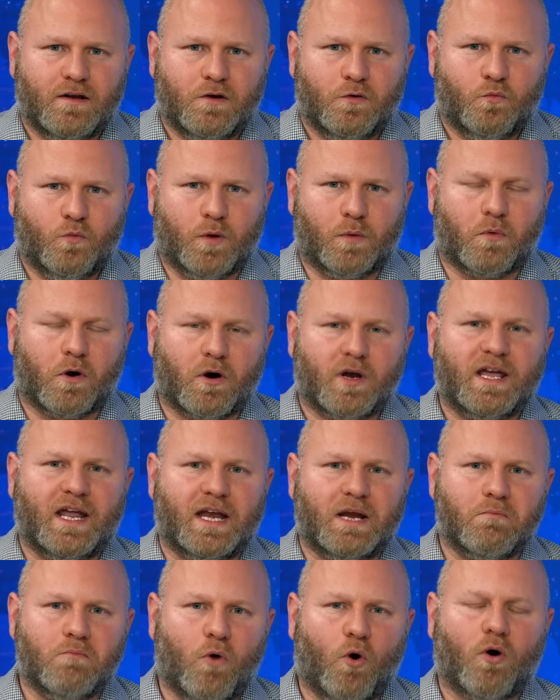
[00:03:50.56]
when we're
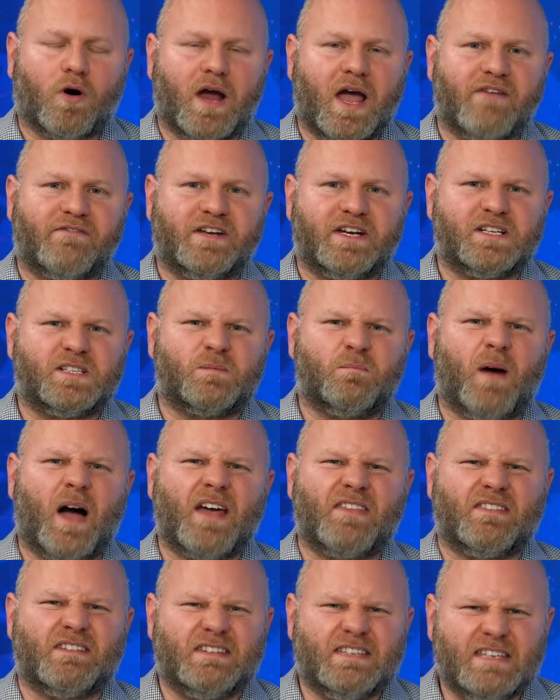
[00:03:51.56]
getting more evidence by
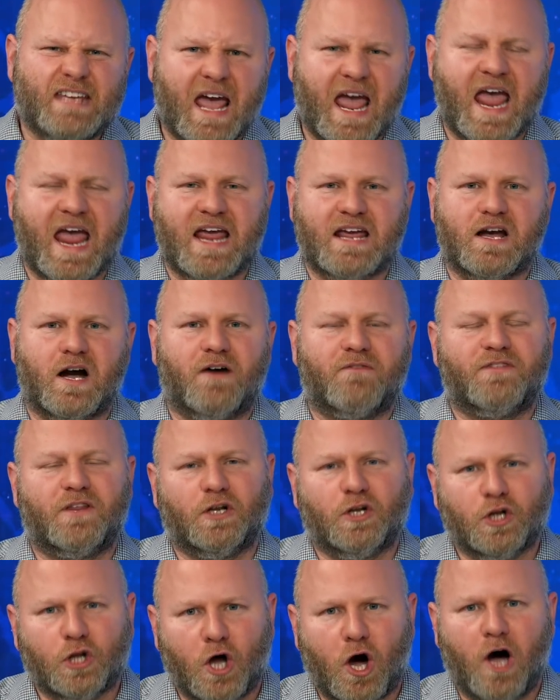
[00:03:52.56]
the day of the
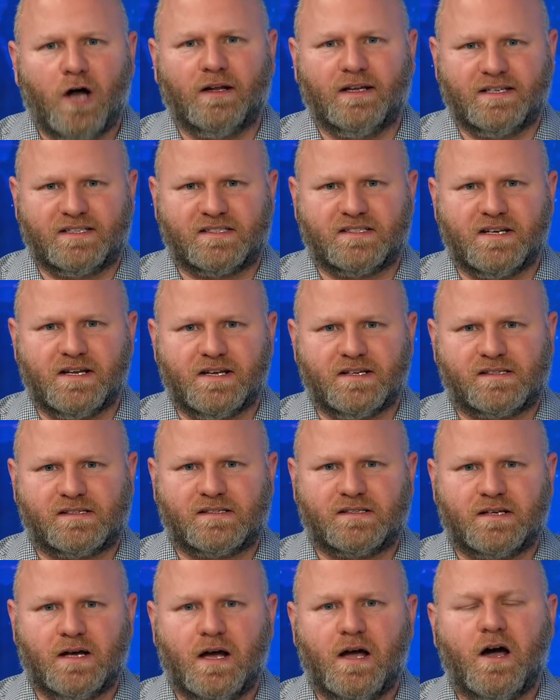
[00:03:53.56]

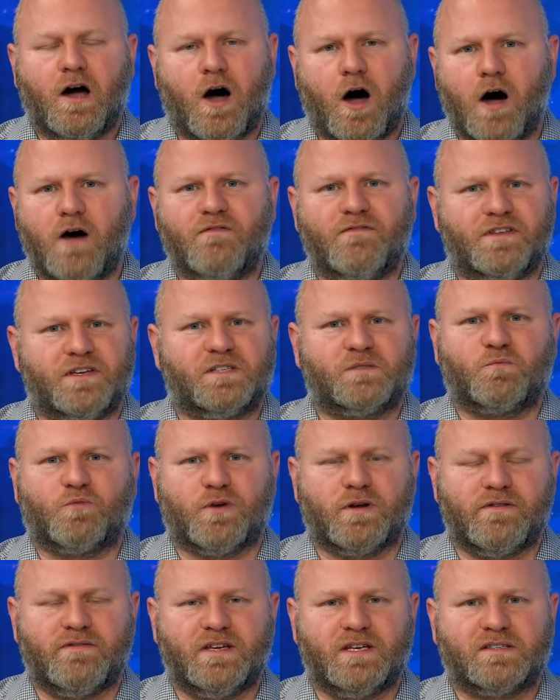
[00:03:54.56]
lawlessness of this
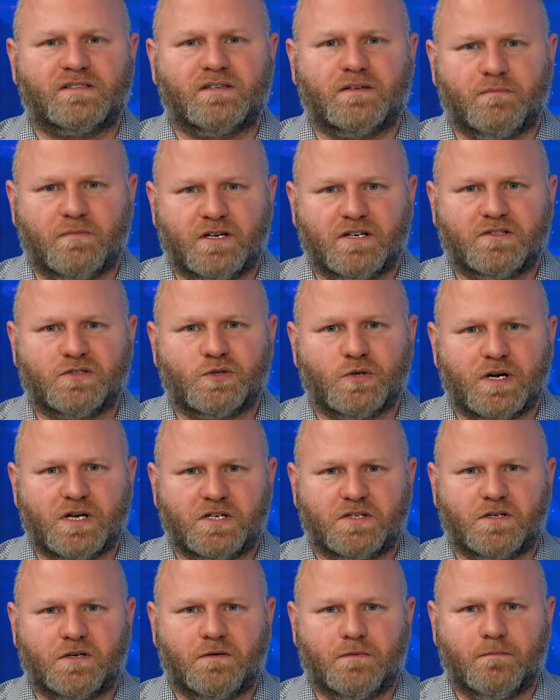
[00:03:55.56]
previous
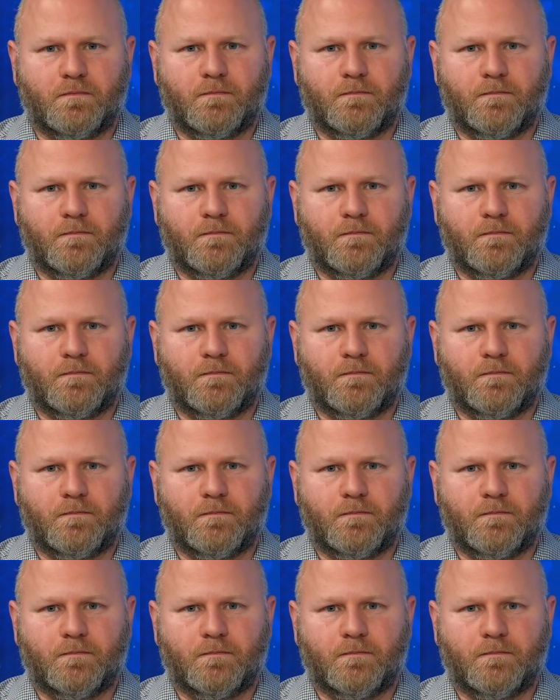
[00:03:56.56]
administration.